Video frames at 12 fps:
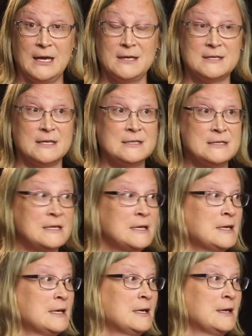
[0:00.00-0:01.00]
cases,
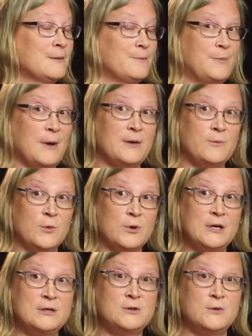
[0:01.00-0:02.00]
but we're
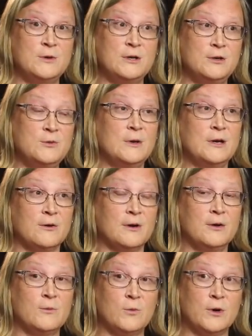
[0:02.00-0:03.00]
into a new
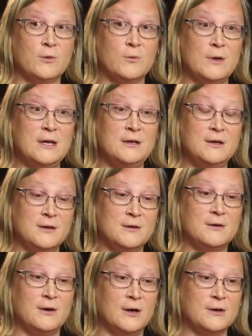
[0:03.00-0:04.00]
era where we
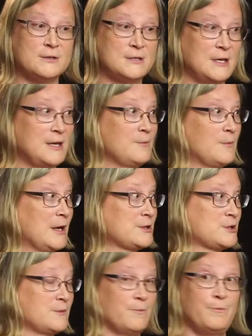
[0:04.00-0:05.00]
are seeing
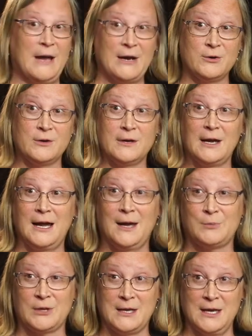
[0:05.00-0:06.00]
much better
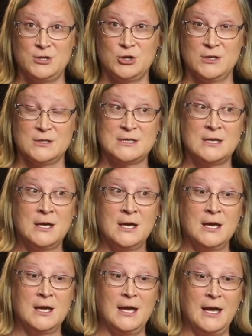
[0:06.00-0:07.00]
applications.
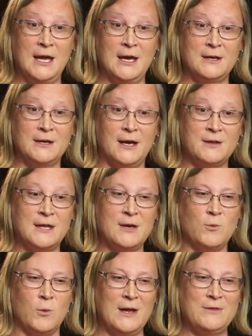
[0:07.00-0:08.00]
And I
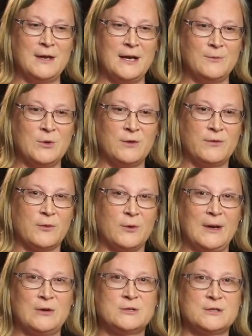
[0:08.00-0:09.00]
think one that I'm going to
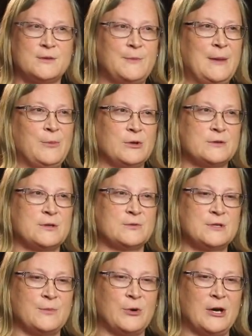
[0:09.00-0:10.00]
throw out, just people are so
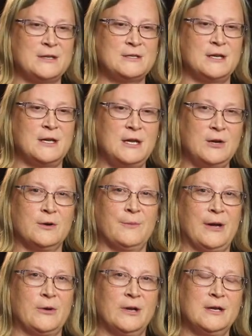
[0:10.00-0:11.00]
surprised to hear
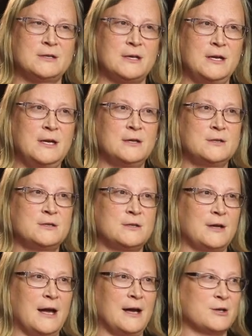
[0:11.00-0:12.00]
about it,
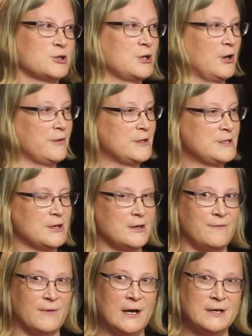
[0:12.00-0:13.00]
is actually on the
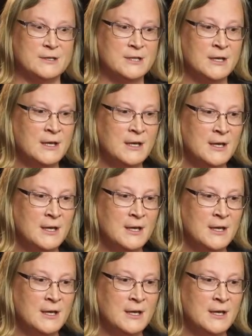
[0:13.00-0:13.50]
dairy front.